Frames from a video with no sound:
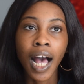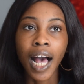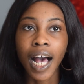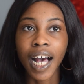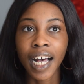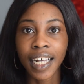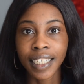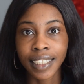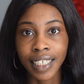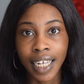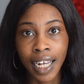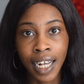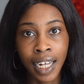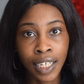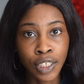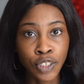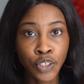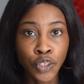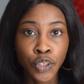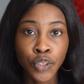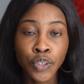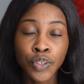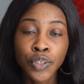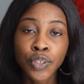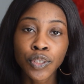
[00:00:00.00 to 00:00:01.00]
and
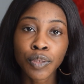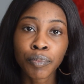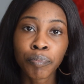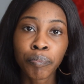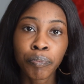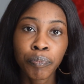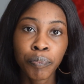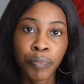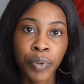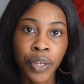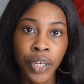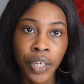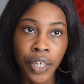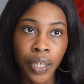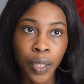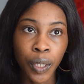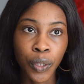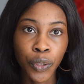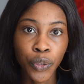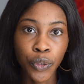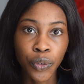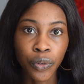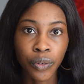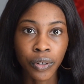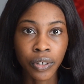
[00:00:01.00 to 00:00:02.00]
ask you to pay
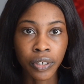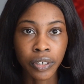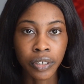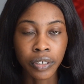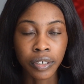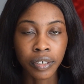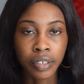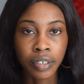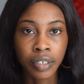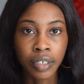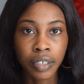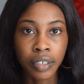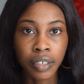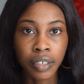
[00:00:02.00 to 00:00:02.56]
your